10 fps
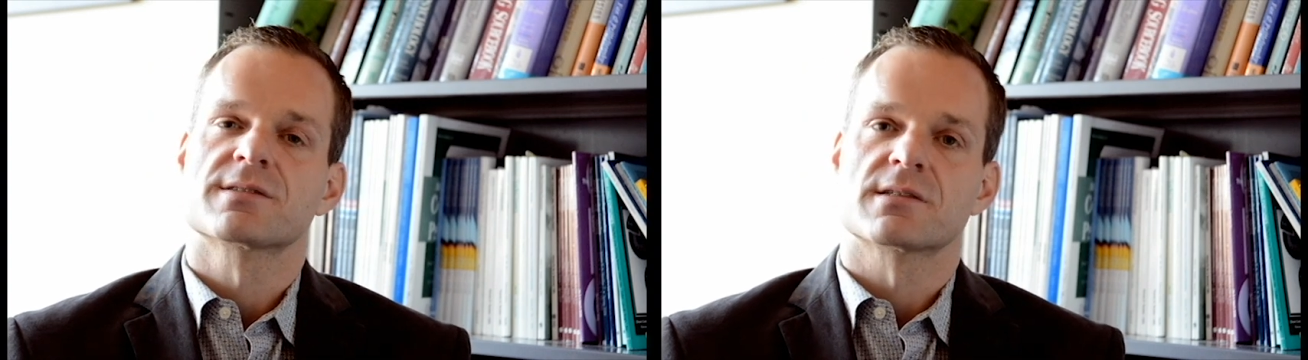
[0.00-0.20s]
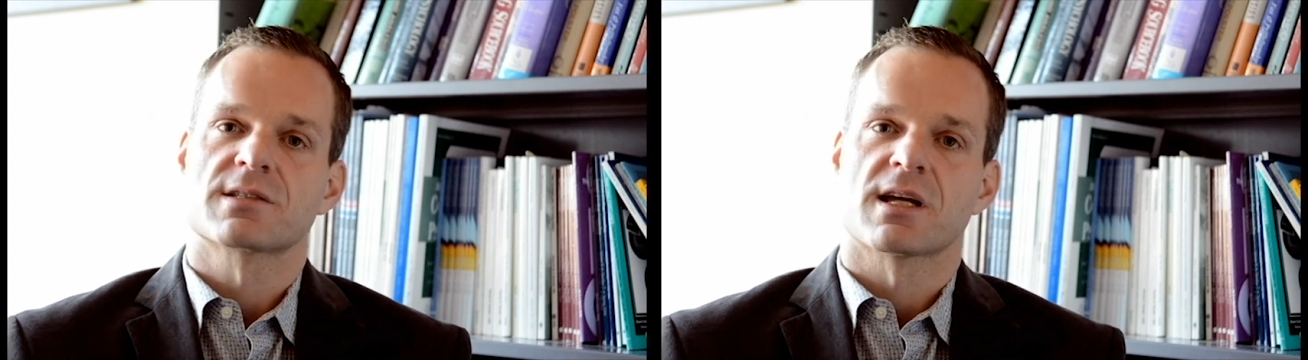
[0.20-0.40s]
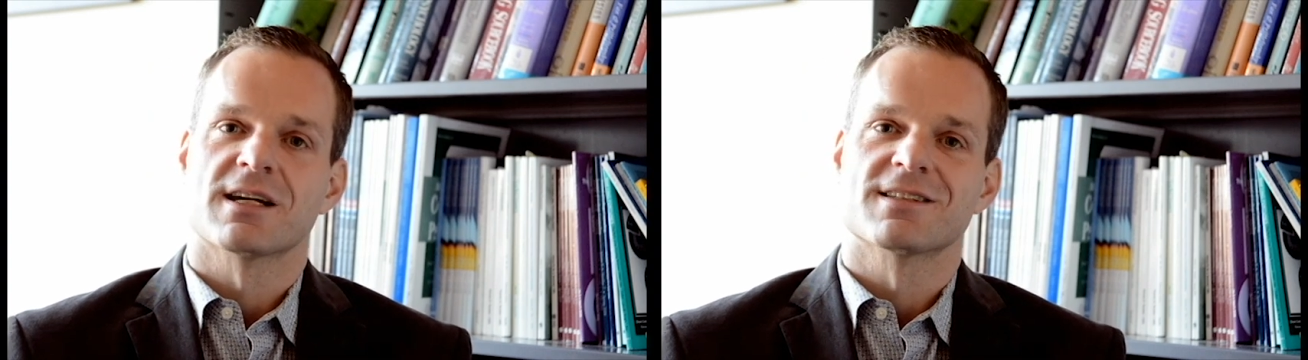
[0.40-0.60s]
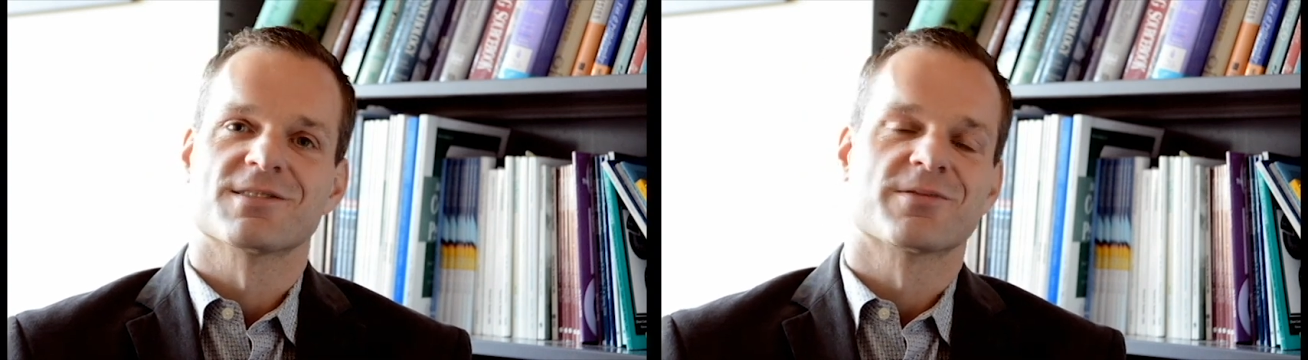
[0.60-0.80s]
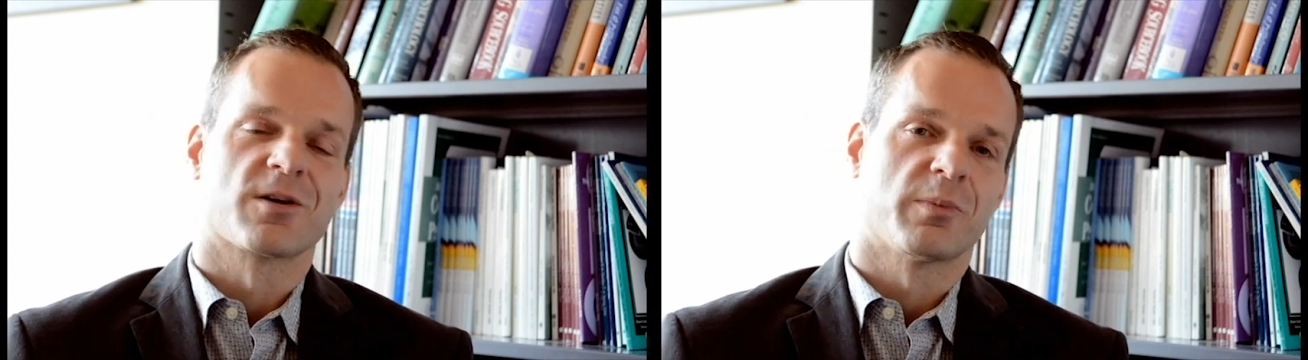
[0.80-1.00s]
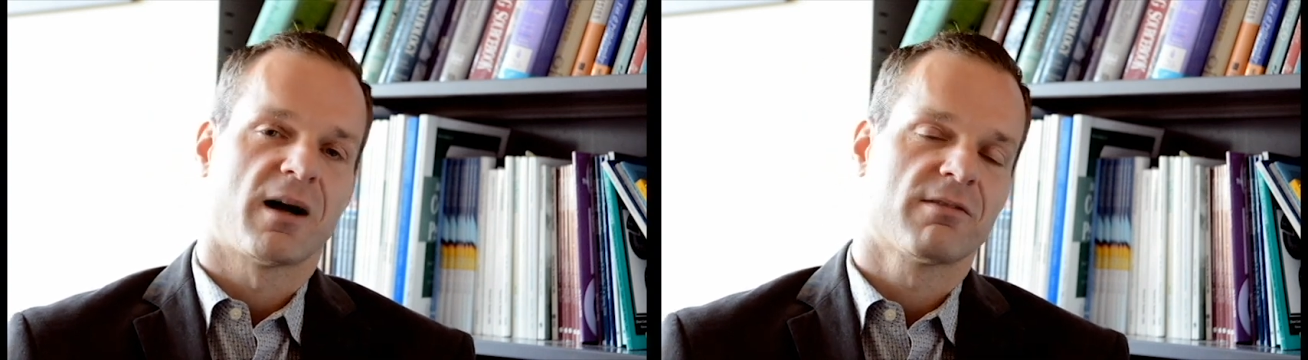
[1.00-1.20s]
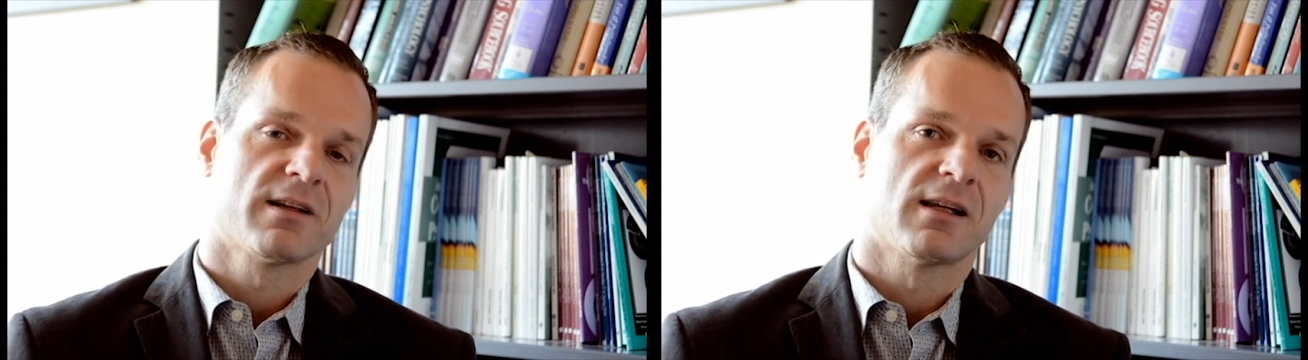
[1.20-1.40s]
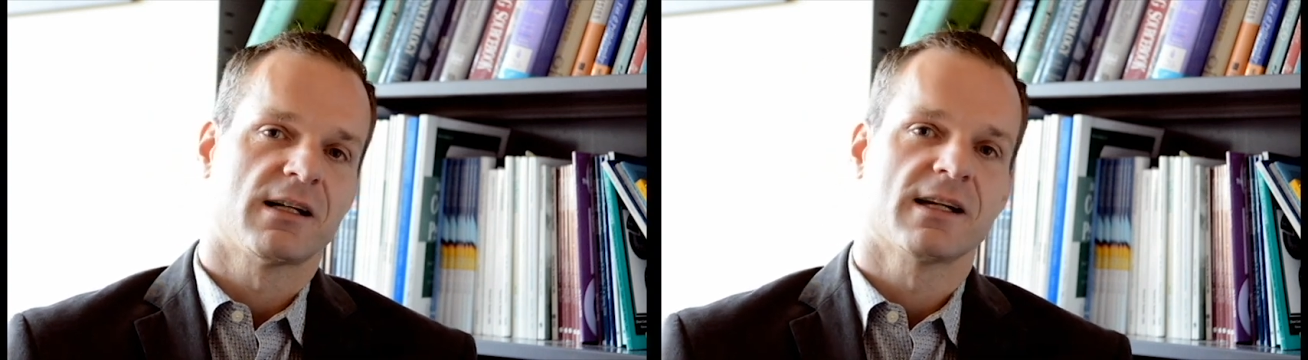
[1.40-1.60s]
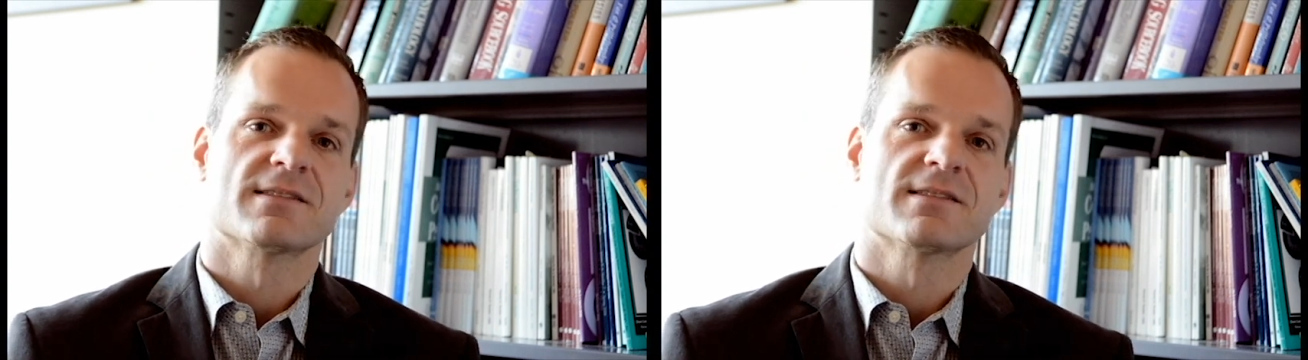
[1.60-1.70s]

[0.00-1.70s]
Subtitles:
such as the federal poverty line.